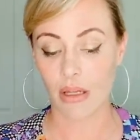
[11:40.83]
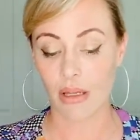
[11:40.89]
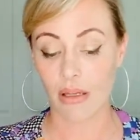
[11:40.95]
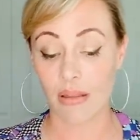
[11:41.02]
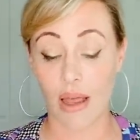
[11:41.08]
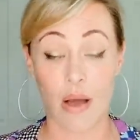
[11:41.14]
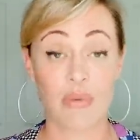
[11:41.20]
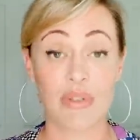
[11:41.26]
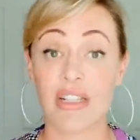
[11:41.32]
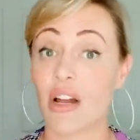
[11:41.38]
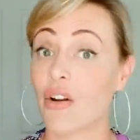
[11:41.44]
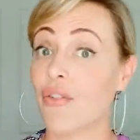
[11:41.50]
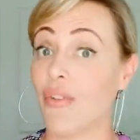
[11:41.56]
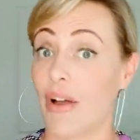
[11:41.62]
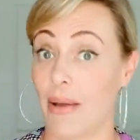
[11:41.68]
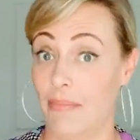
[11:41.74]
That was not
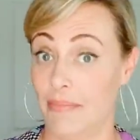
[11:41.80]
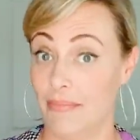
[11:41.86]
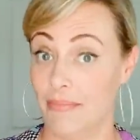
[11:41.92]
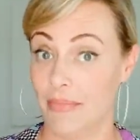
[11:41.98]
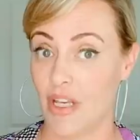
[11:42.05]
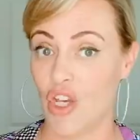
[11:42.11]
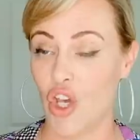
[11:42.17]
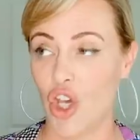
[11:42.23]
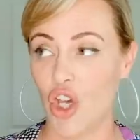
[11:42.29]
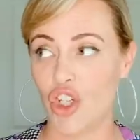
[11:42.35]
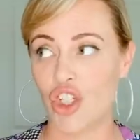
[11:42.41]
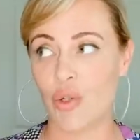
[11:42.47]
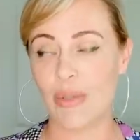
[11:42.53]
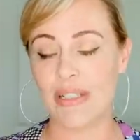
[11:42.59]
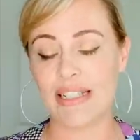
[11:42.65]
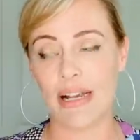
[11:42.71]
her vibe.
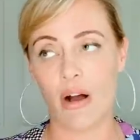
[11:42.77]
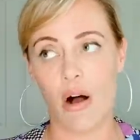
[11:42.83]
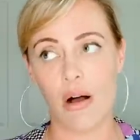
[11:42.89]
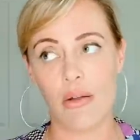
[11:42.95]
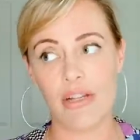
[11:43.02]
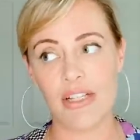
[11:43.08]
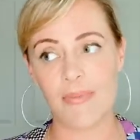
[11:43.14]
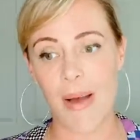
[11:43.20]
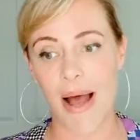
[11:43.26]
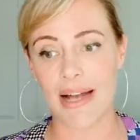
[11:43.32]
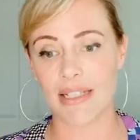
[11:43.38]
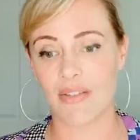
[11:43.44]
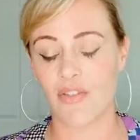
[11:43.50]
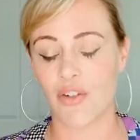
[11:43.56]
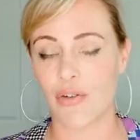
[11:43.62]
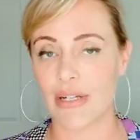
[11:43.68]
She would say all these
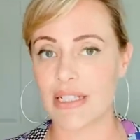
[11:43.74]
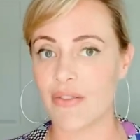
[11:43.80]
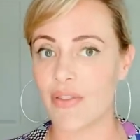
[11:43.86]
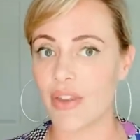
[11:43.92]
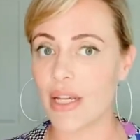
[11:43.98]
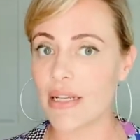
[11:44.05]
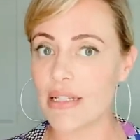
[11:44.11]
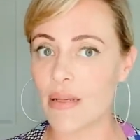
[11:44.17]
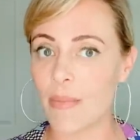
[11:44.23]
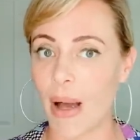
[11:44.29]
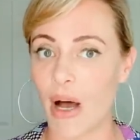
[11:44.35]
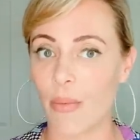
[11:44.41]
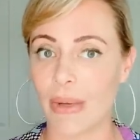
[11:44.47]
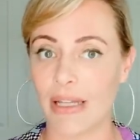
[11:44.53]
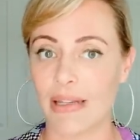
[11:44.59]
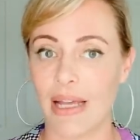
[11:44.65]
passive aggressive things about me.